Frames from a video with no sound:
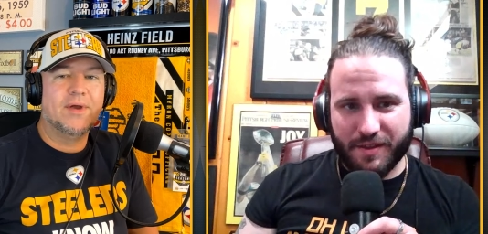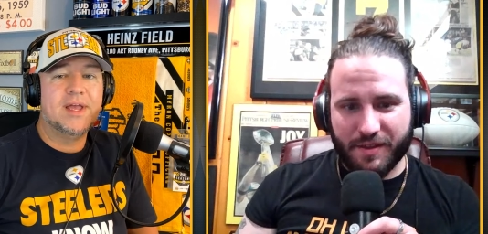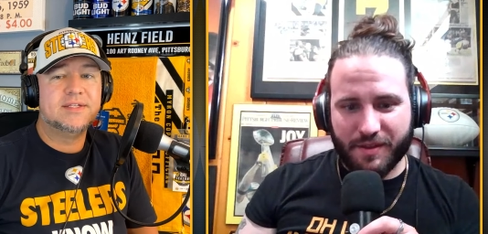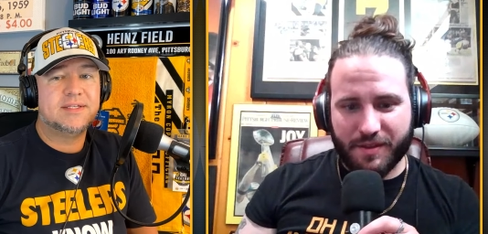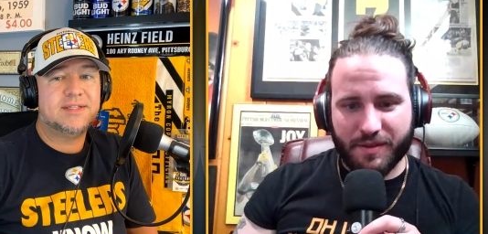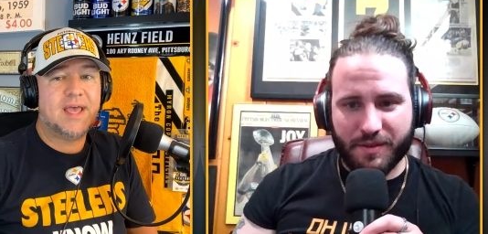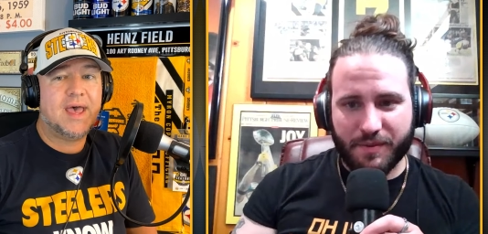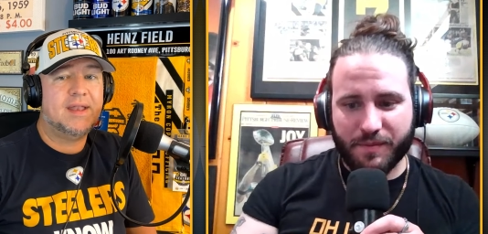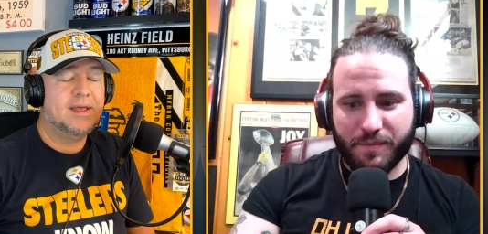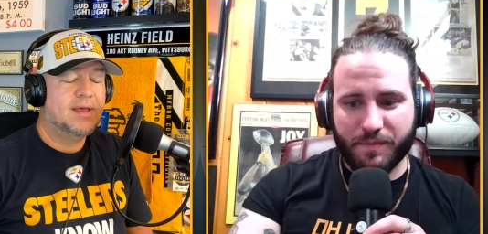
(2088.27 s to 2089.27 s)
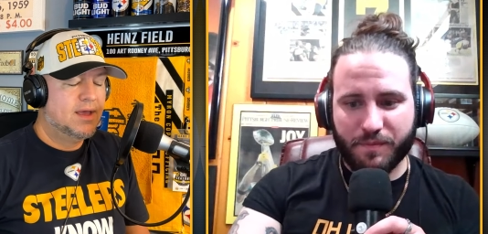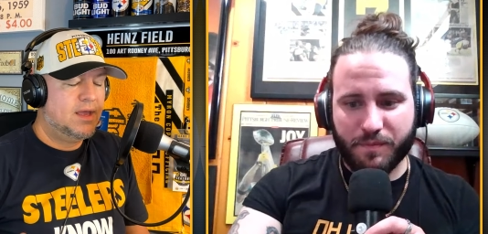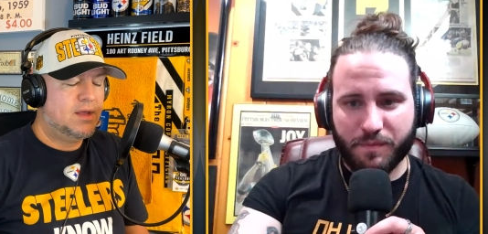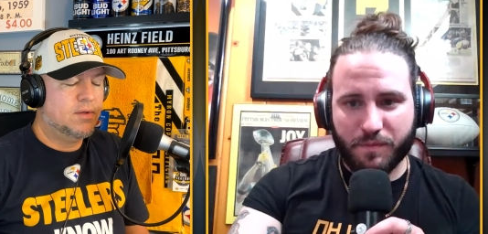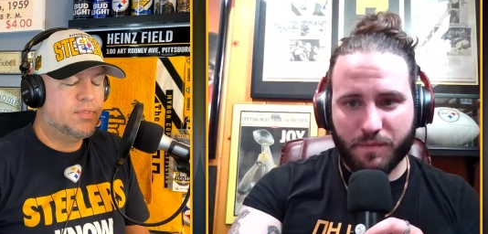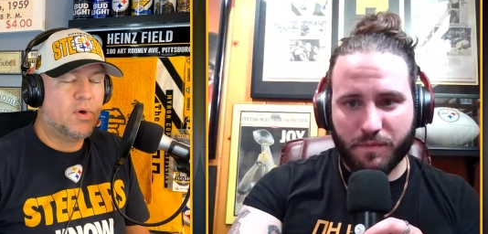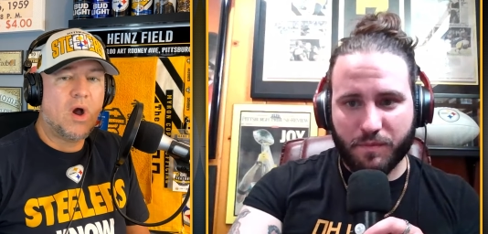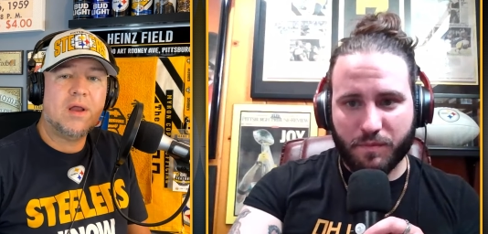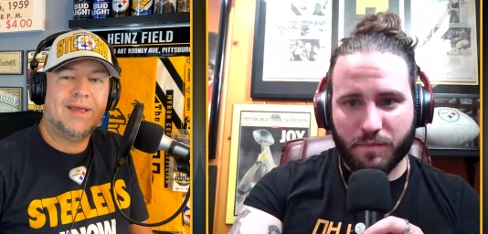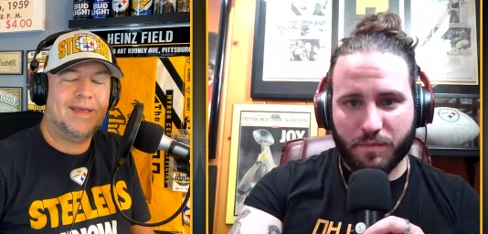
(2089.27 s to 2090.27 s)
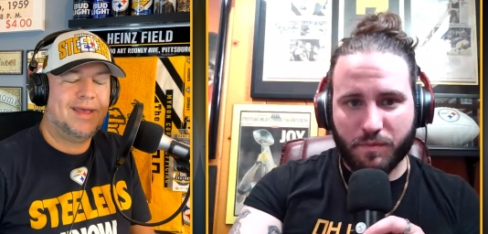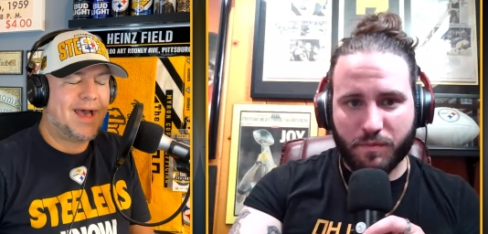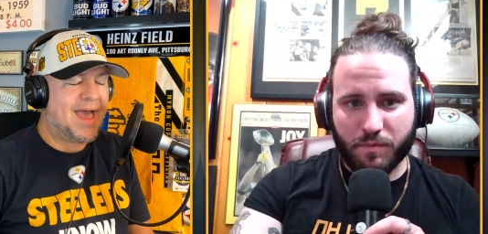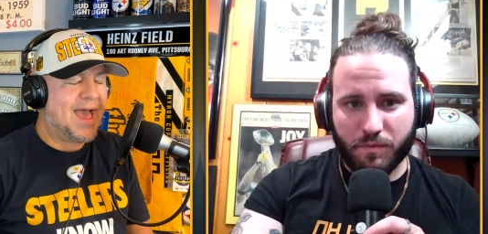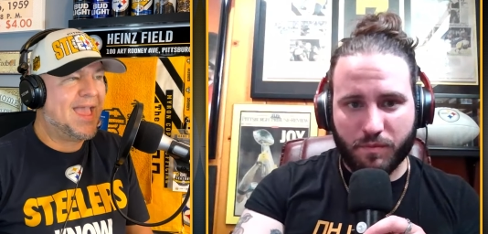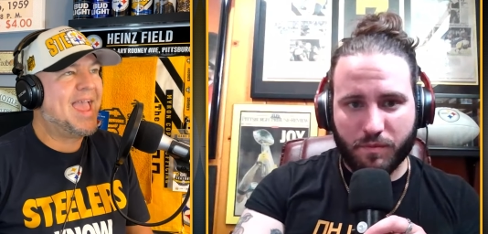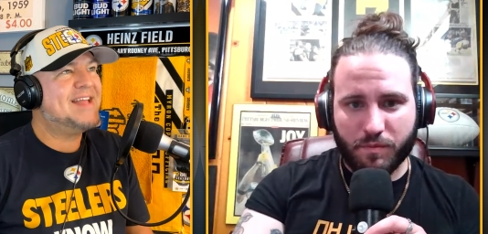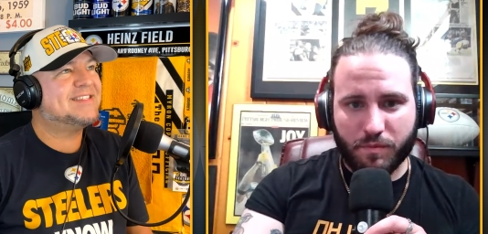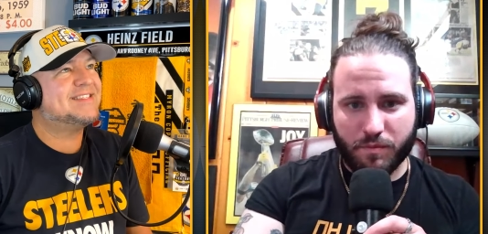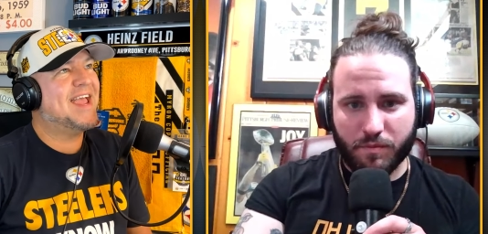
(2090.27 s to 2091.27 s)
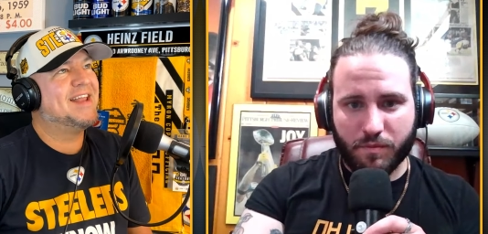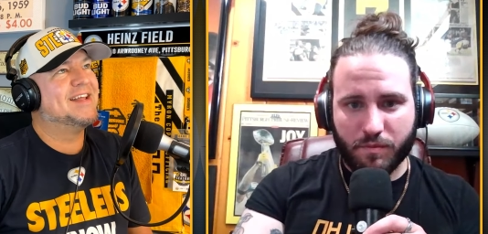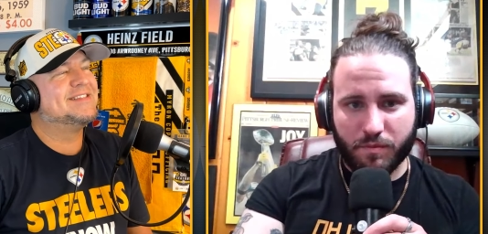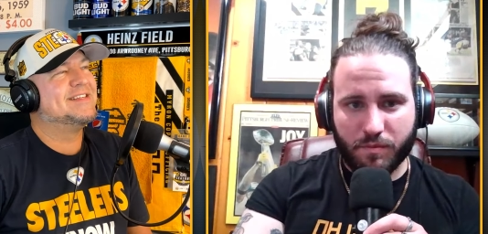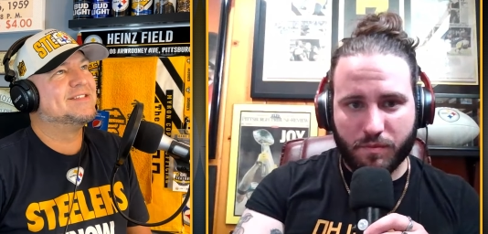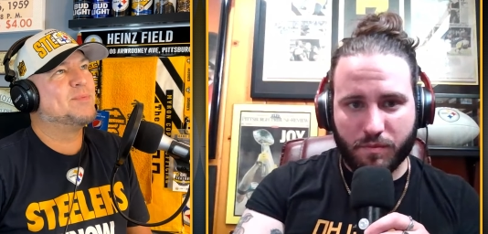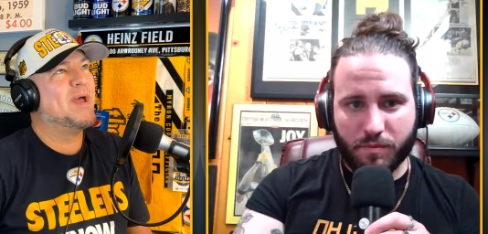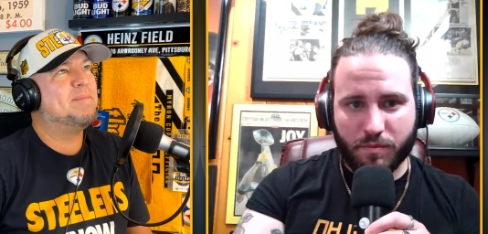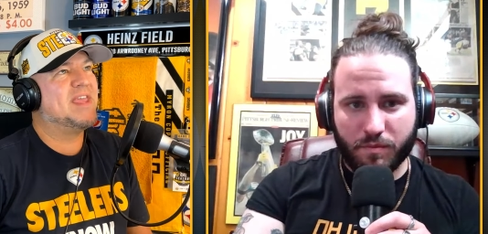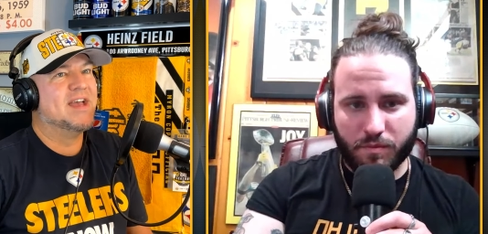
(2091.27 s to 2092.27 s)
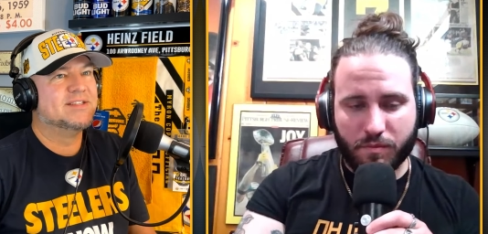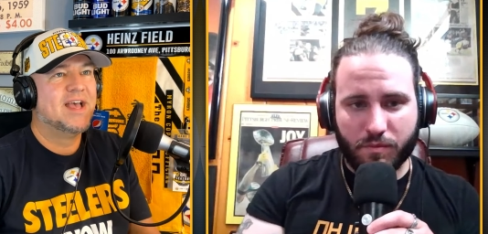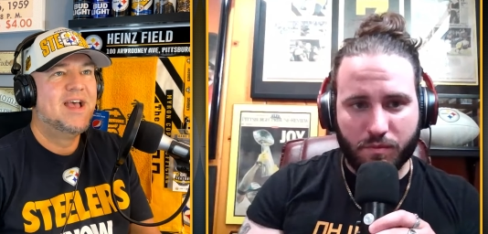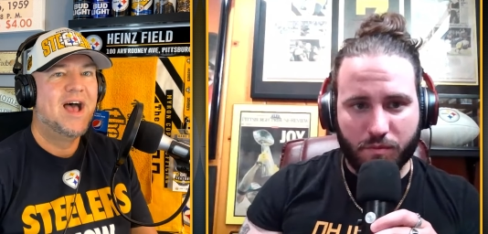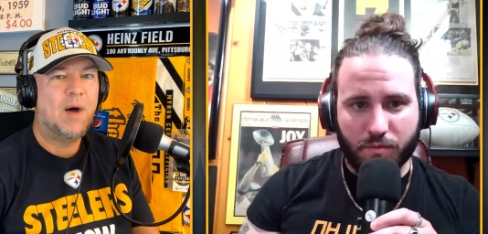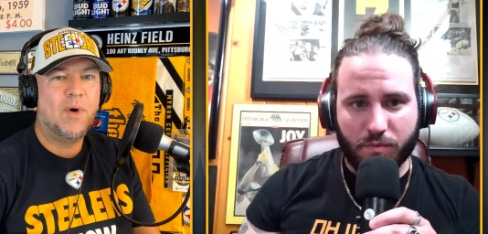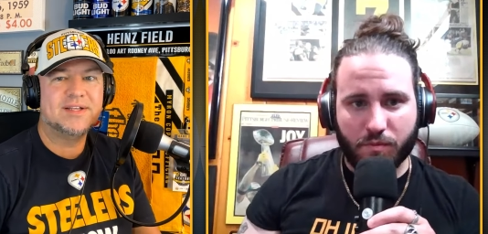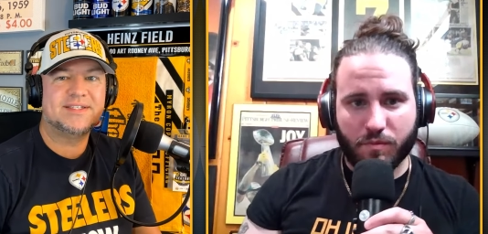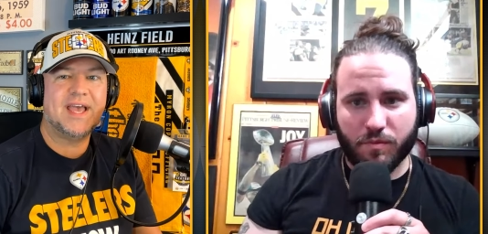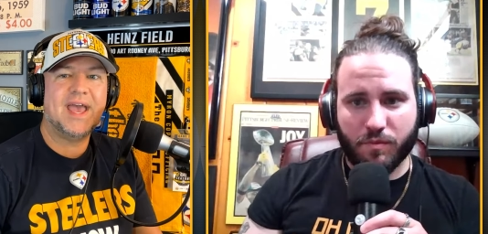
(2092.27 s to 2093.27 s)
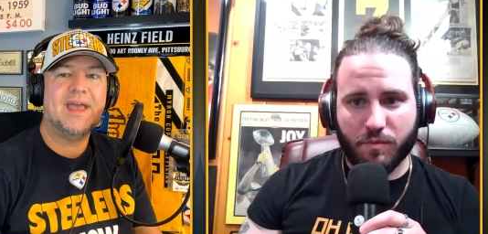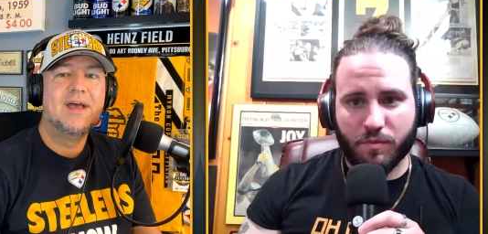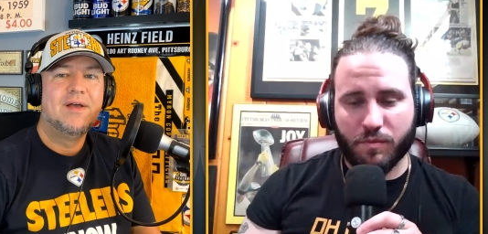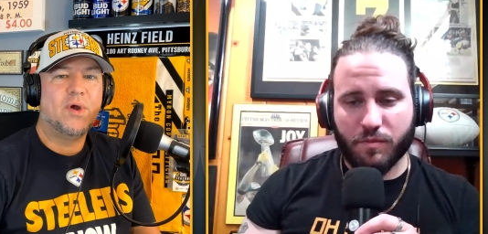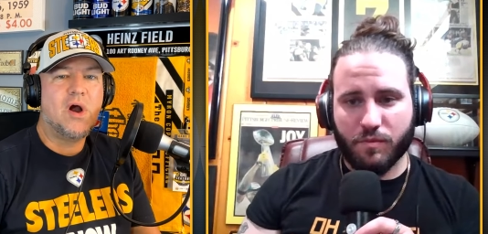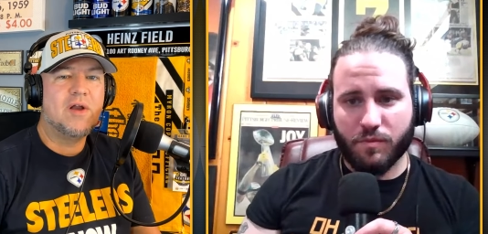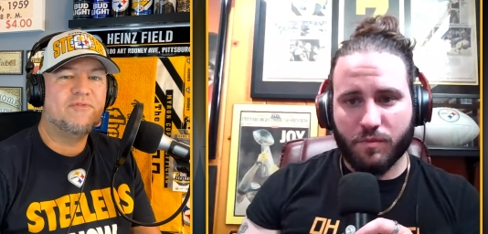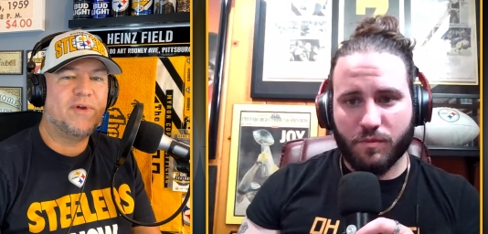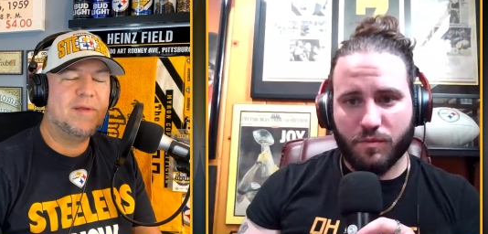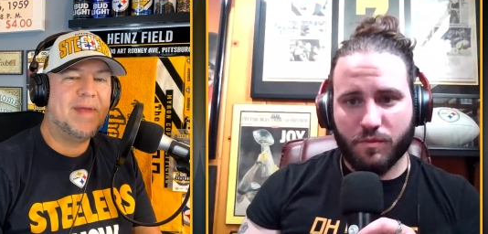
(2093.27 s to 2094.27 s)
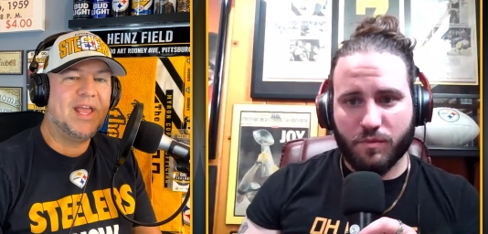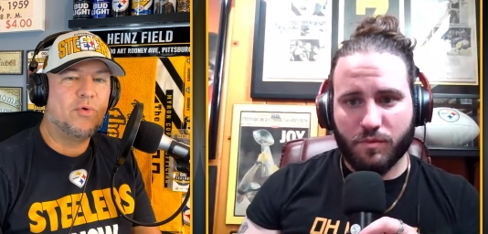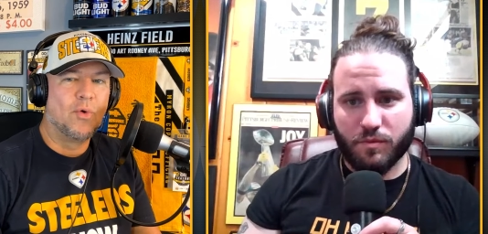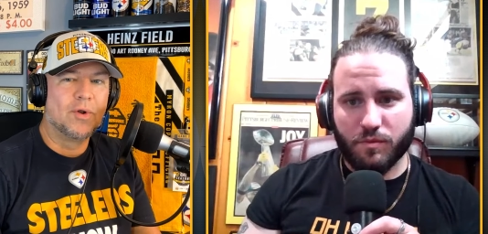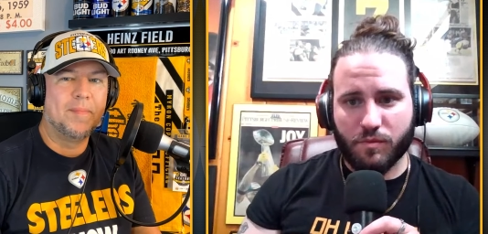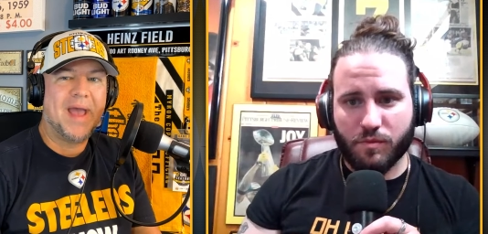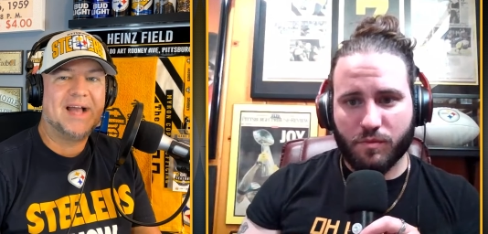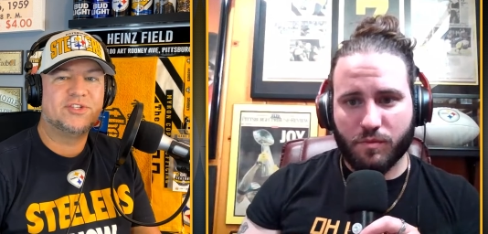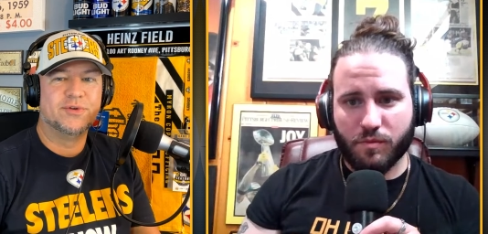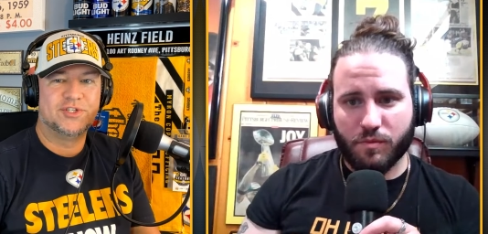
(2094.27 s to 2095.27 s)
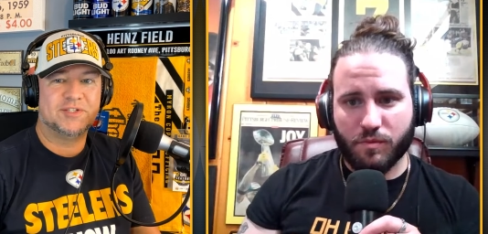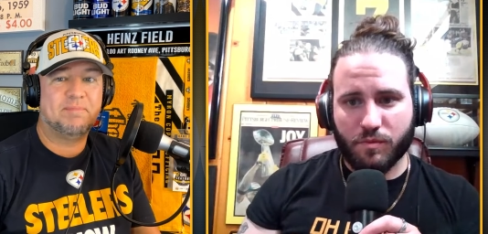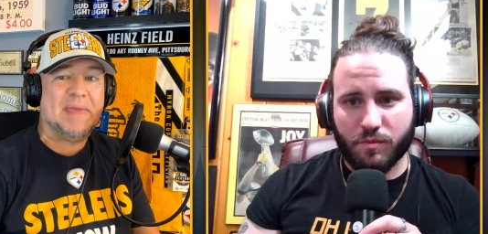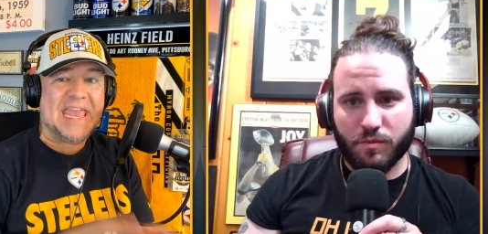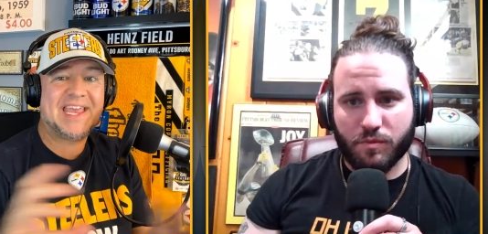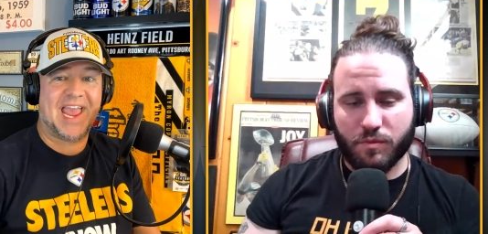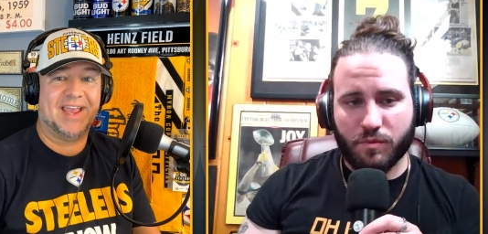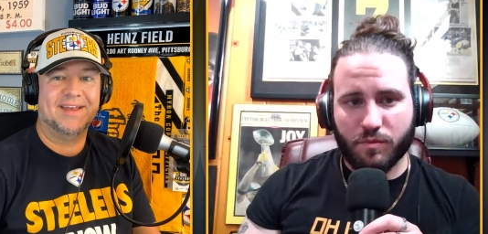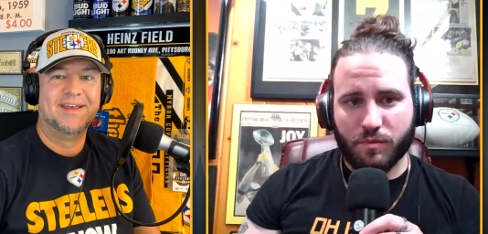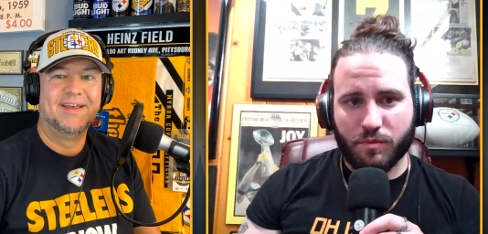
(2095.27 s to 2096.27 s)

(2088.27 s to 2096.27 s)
Speaker 1: is, is that, you know, there aren't, I, I hate saying that's this way because I want to say there aren't very many quarterbacks who are just peaking,